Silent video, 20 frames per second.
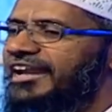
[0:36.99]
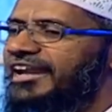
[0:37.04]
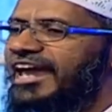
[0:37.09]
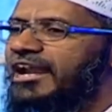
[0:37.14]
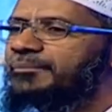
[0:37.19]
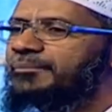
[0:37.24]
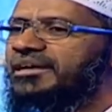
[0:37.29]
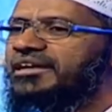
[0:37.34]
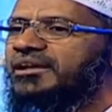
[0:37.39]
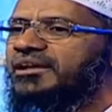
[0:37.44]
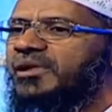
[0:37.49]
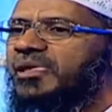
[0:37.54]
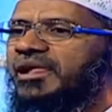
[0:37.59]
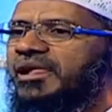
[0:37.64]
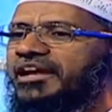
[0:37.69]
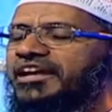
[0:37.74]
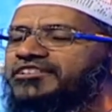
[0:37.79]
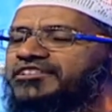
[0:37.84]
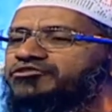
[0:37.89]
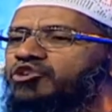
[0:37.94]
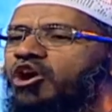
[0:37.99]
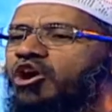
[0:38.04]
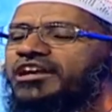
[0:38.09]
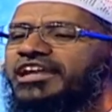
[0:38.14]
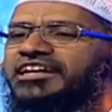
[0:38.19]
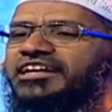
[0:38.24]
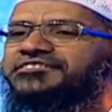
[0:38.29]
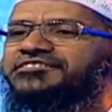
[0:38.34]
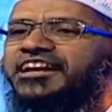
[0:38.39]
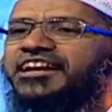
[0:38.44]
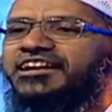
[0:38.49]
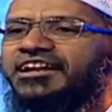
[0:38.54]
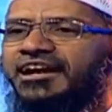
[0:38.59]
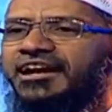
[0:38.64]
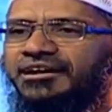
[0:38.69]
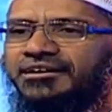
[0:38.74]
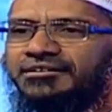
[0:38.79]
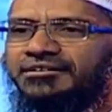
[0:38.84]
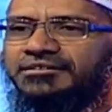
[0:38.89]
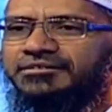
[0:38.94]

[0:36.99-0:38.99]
Arabic, it's called as Zarra.